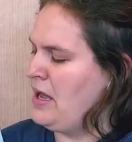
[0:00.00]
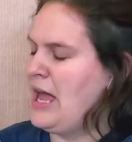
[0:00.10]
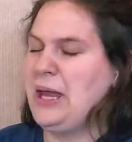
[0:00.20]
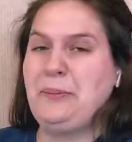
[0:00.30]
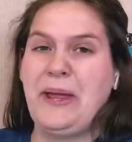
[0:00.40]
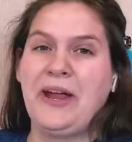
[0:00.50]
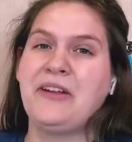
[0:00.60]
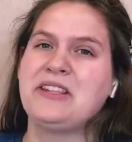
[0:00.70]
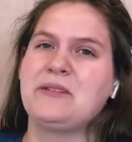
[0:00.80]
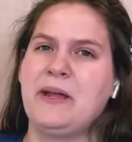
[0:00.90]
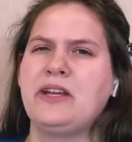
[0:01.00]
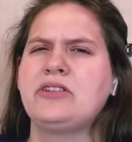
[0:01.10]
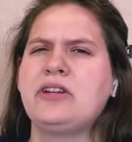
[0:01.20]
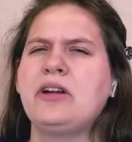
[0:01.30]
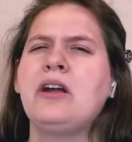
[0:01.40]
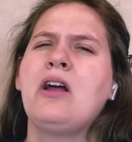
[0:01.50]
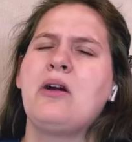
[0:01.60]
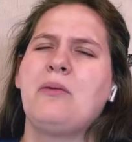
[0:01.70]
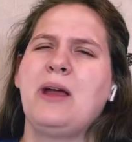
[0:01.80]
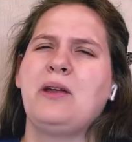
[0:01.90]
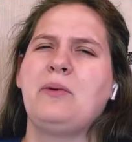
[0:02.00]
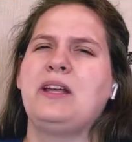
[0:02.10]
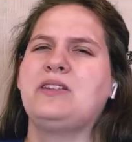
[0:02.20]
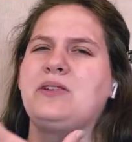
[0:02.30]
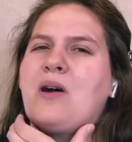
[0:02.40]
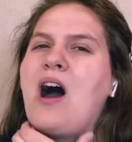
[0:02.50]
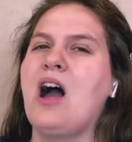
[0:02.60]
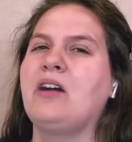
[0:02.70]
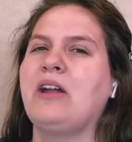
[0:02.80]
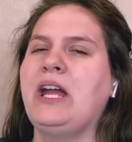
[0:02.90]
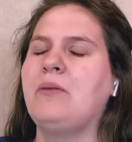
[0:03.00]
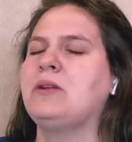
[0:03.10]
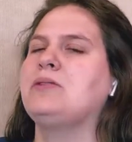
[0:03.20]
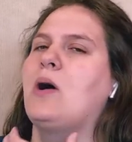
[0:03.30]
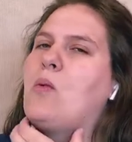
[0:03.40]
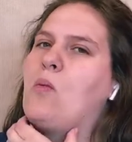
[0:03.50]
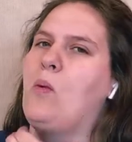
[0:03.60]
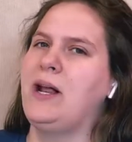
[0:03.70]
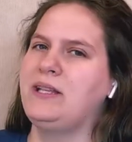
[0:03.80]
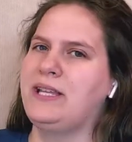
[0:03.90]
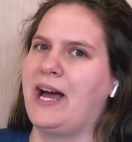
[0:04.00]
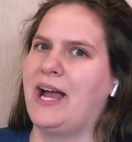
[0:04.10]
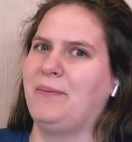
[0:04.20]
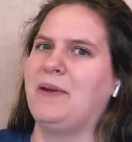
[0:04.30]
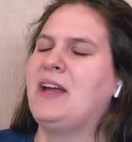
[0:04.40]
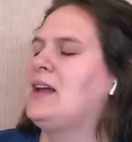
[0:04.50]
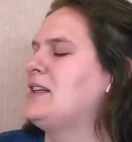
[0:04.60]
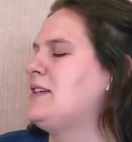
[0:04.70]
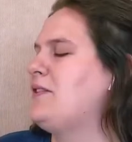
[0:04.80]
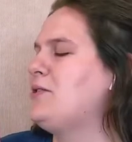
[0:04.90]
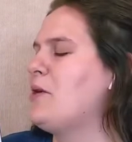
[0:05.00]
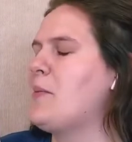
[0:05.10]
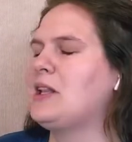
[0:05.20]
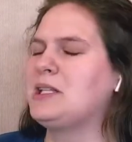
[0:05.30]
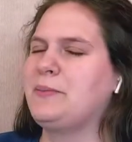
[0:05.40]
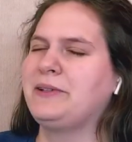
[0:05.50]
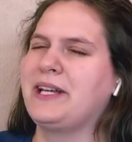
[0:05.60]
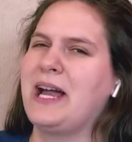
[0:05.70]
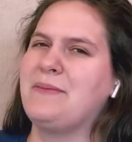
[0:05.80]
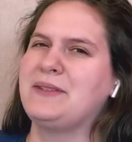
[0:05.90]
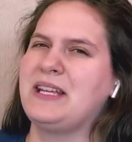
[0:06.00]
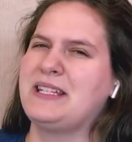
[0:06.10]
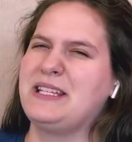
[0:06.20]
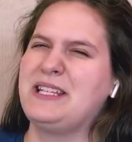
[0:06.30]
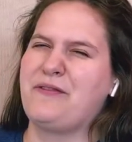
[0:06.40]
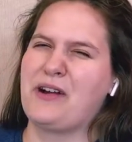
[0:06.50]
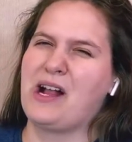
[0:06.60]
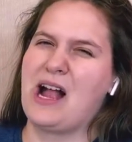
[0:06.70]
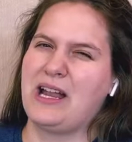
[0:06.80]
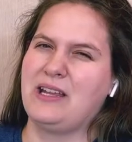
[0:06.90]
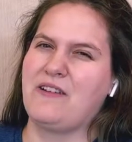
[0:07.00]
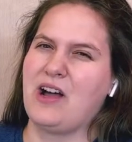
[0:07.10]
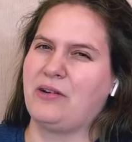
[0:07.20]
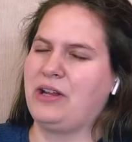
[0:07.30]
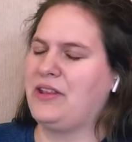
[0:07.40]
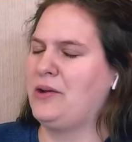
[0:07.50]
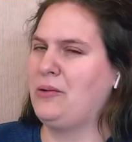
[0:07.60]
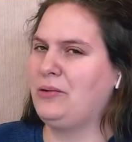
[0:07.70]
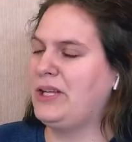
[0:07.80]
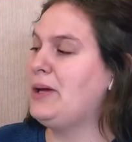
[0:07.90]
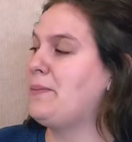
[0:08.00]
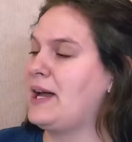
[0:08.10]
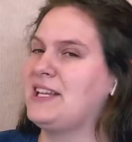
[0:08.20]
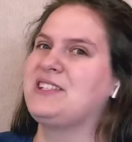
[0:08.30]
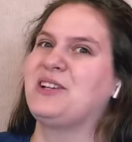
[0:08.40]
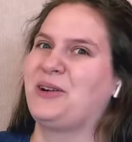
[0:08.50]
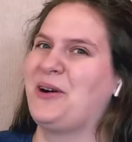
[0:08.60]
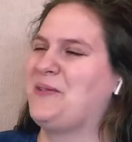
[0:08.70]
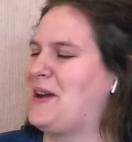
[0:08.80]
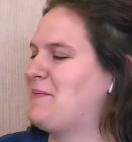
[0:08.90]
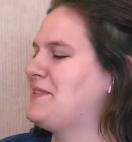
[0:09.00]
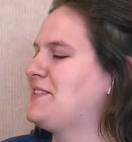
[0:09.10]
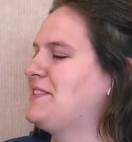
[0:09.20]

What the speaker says: And parents, make sure when we do hungry, we do it one time, because if you do it multiple times, it's a different kind of hungry that only applies to grown-ups.